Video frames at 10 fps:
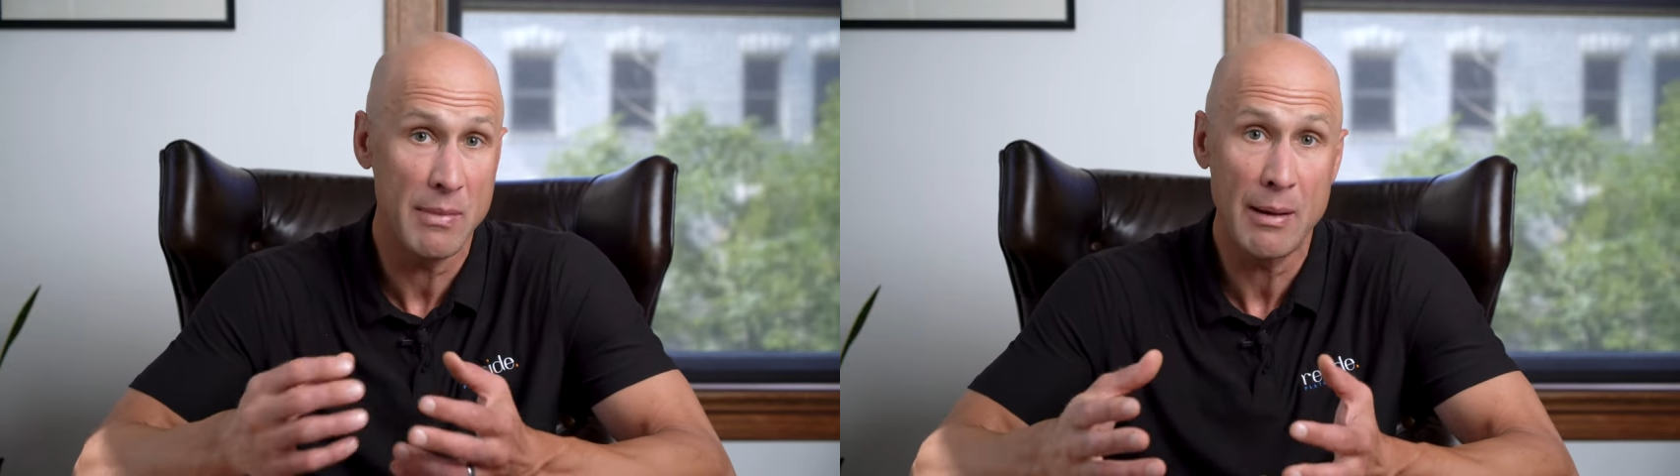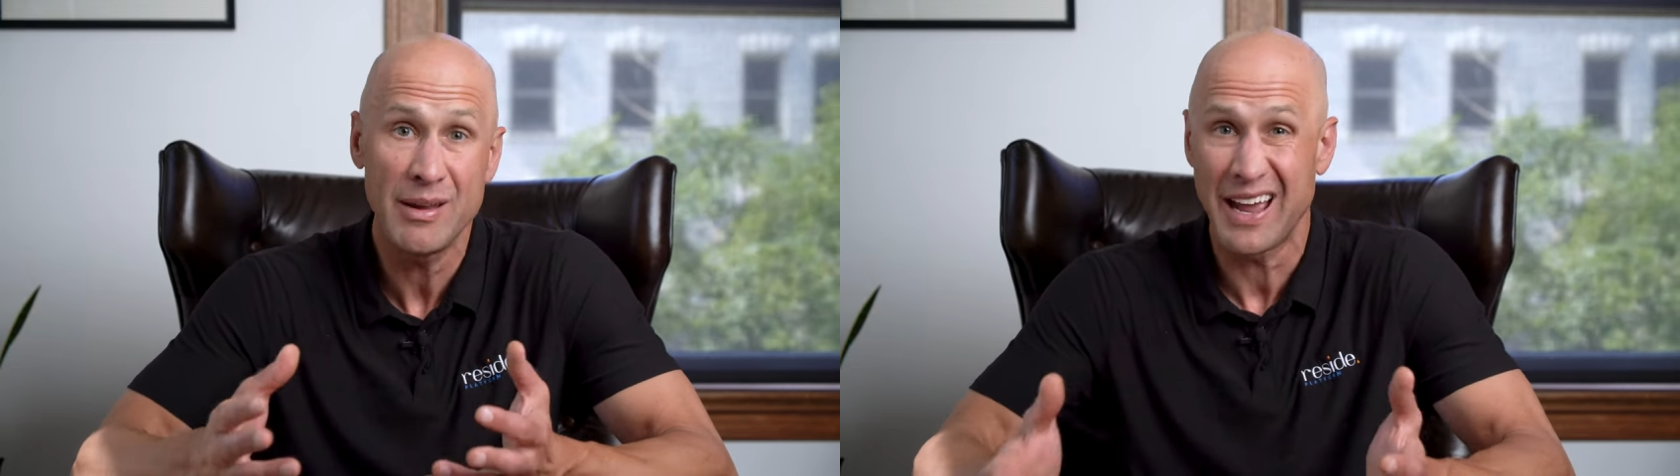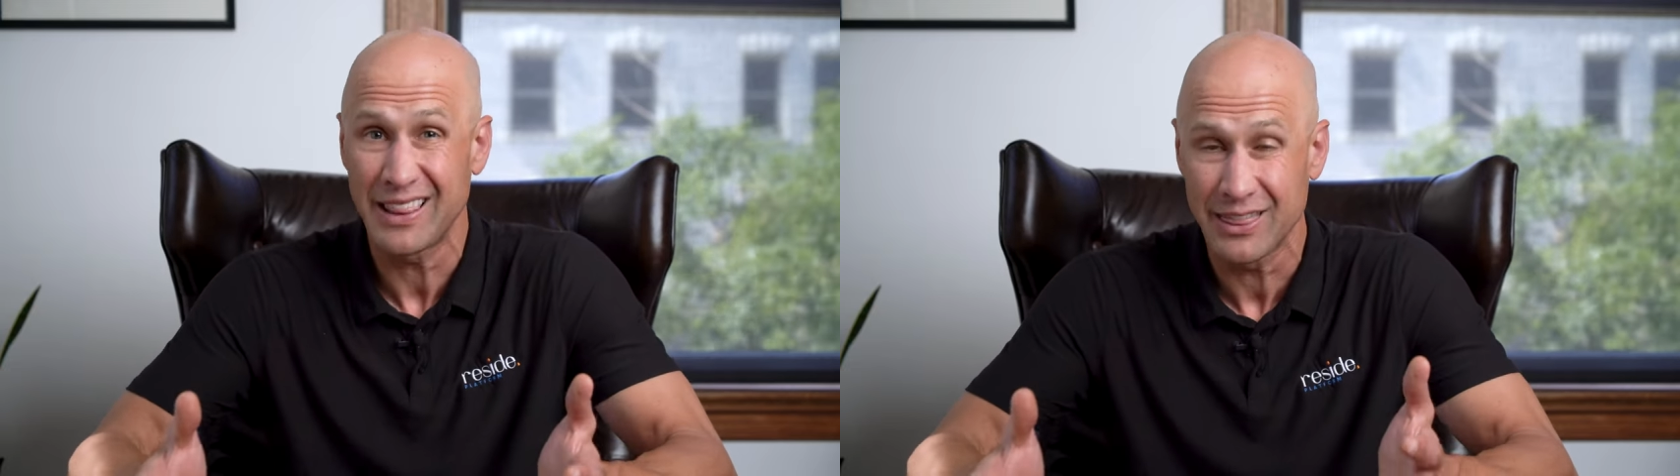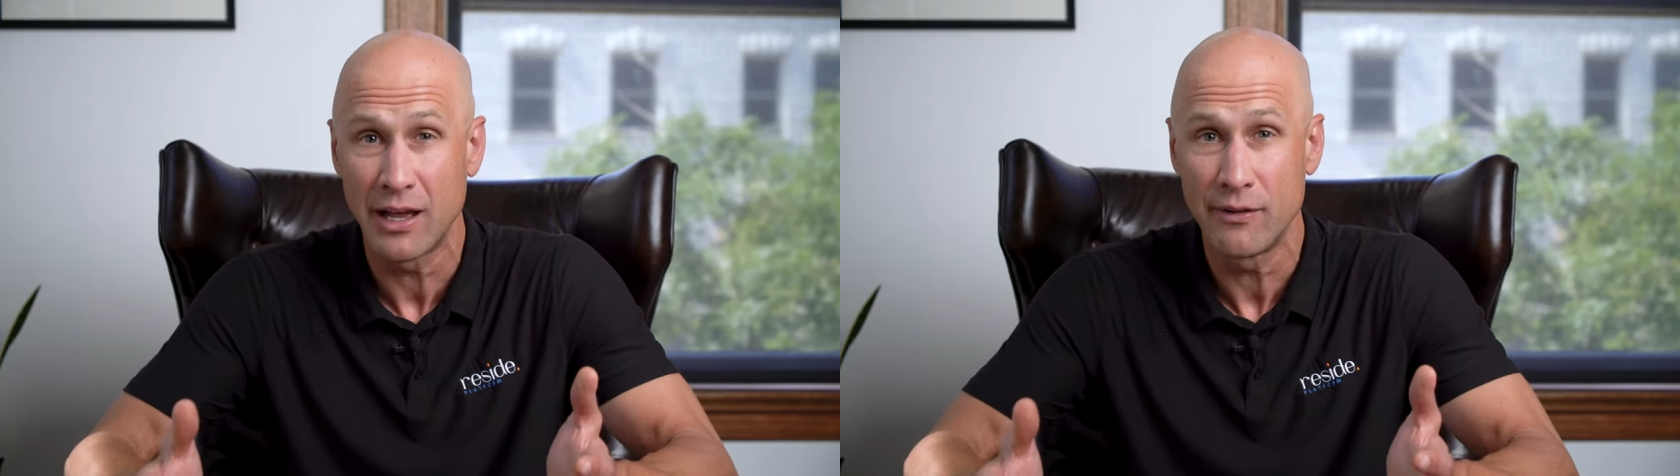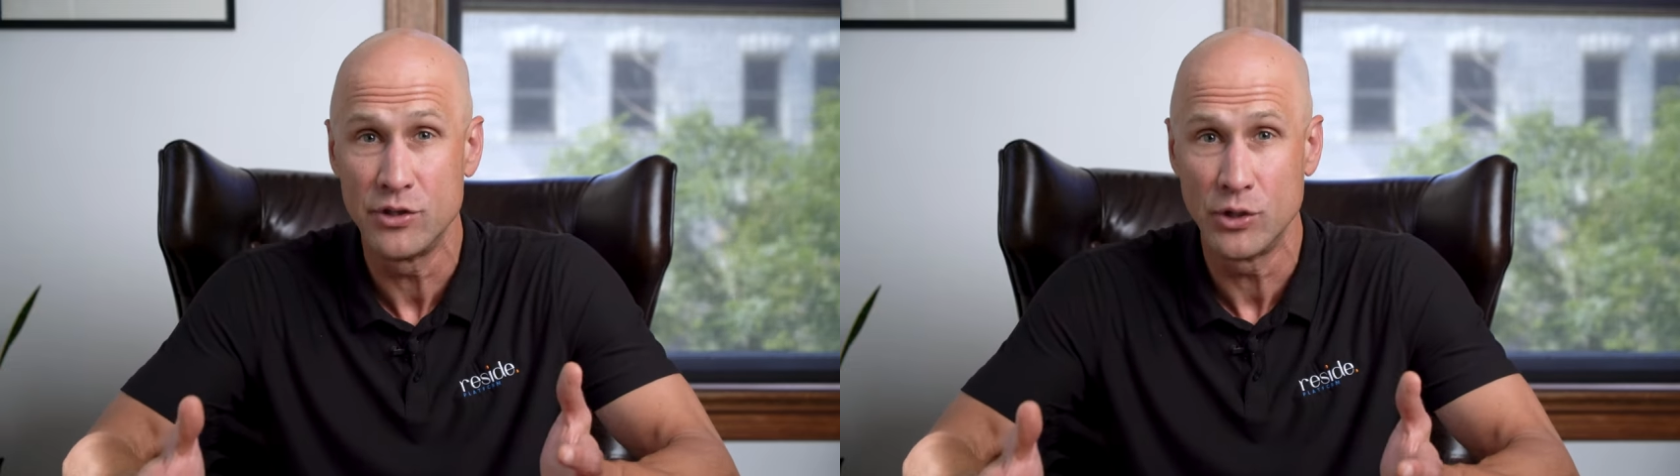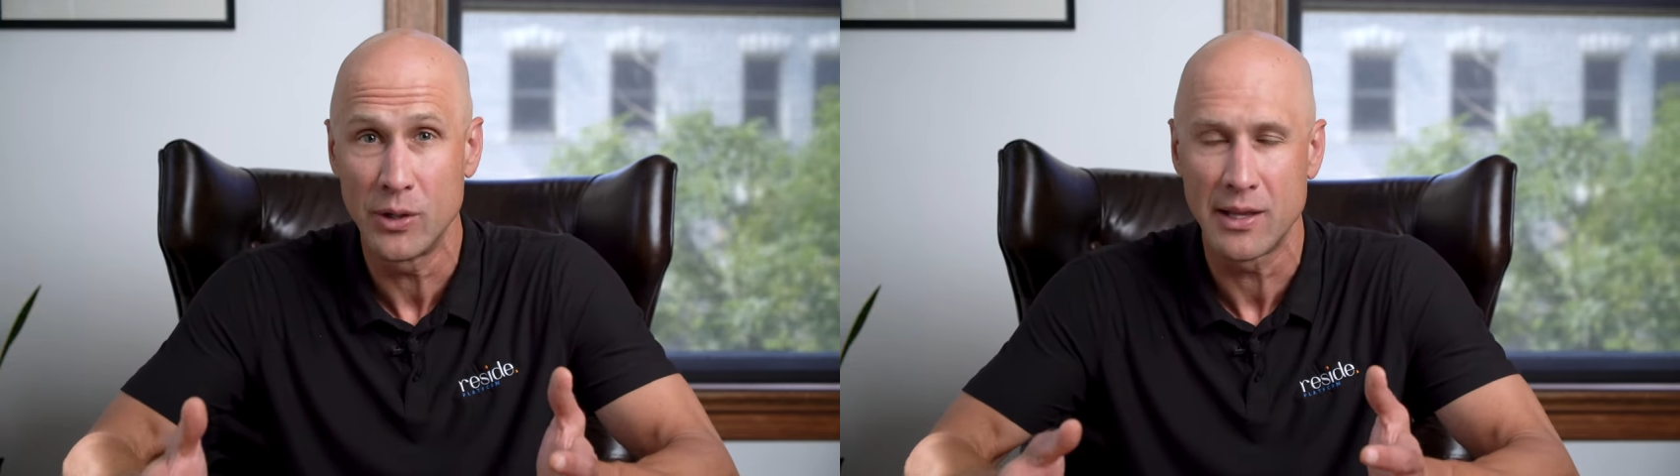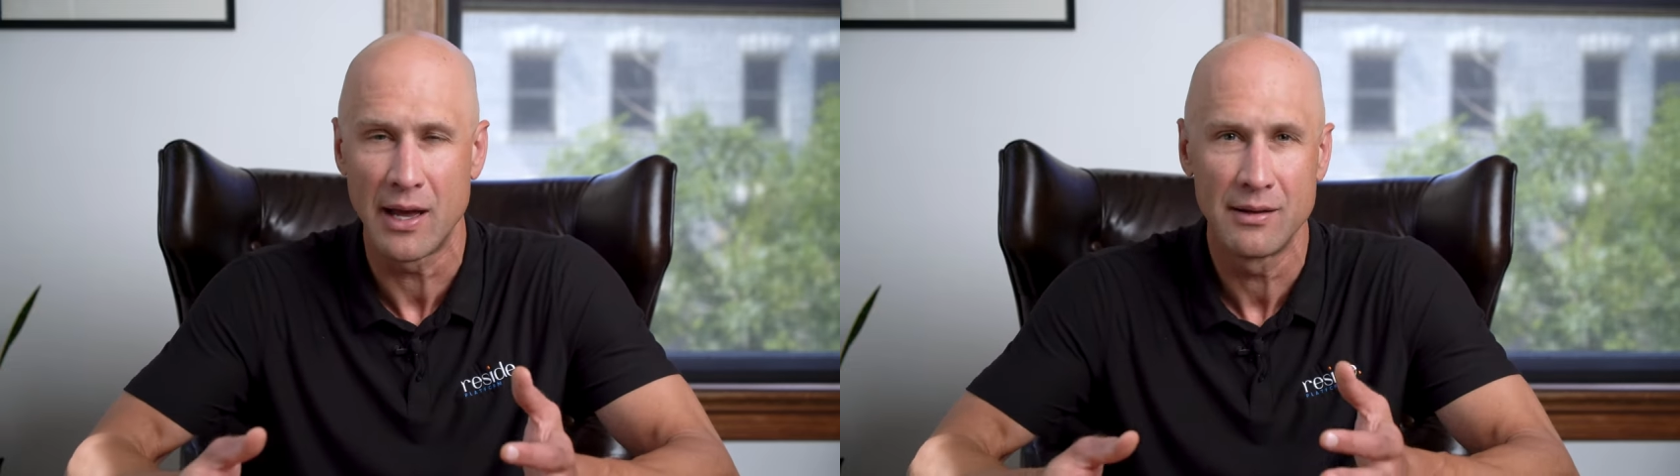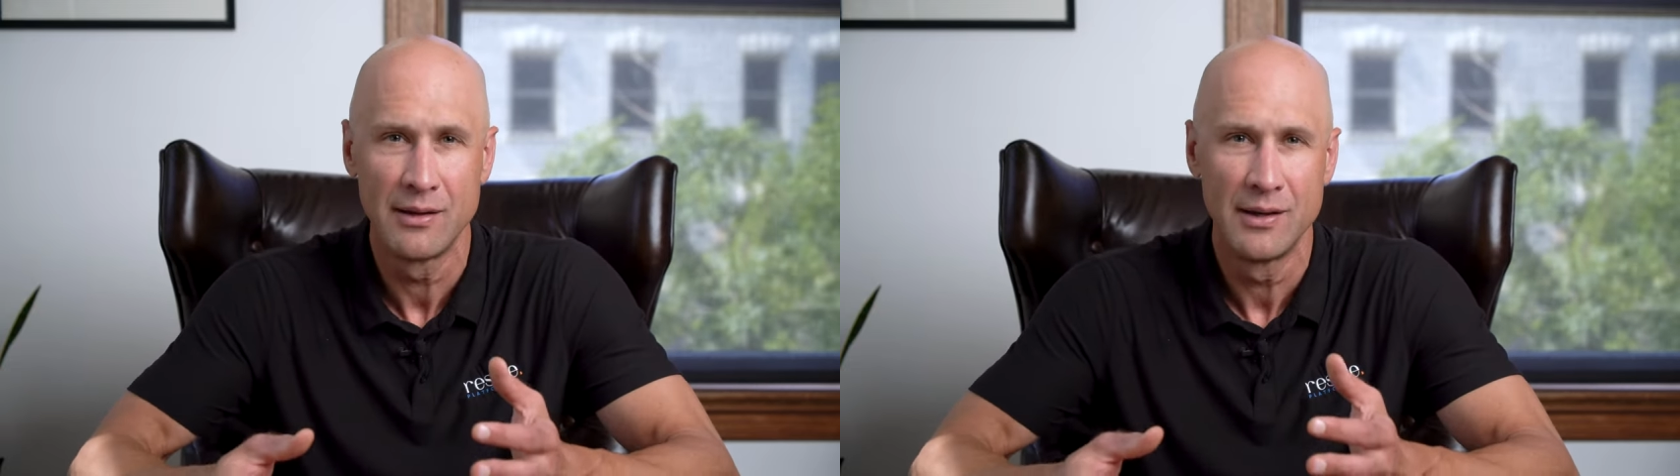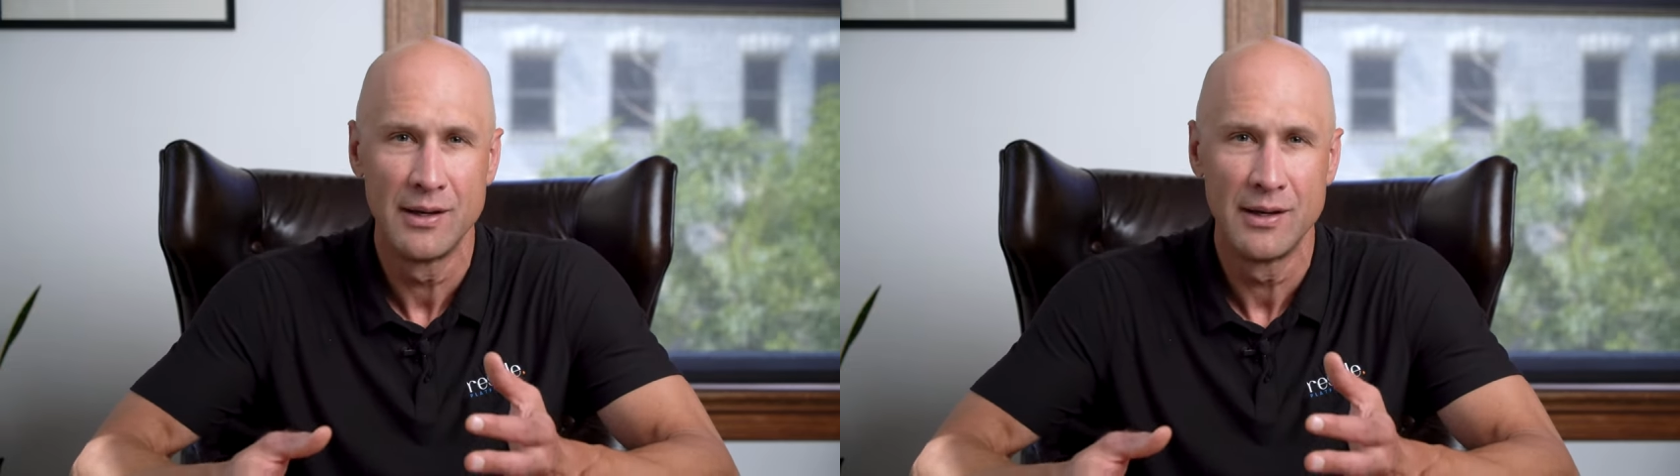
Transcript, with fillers: And maybe I love doing that.